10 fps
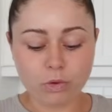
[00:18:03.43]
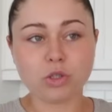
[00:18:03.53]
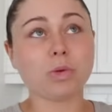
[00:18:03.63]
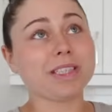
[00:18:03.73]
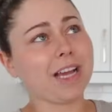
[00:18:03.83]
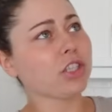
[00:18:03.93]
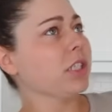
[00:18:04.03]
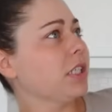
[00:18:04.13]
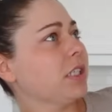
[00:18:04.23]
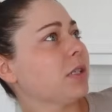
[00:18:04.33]
which was
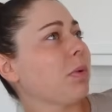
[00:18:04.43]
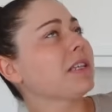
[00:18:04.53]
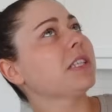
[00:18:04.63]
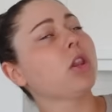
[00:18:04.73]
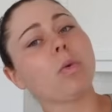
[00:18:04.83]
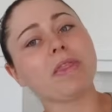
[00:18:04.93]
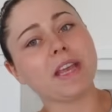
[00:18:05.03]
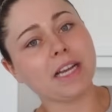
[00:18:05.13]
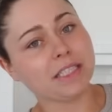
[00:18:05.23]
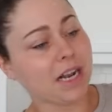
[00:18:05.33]
actually surprisingly the one
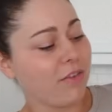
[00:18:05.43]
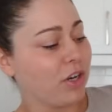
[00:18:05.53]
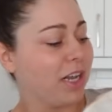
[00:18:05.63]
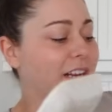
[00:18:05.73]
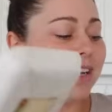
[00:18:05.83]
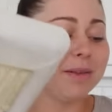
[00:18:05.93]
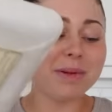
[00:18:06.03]
thing I did have on hand.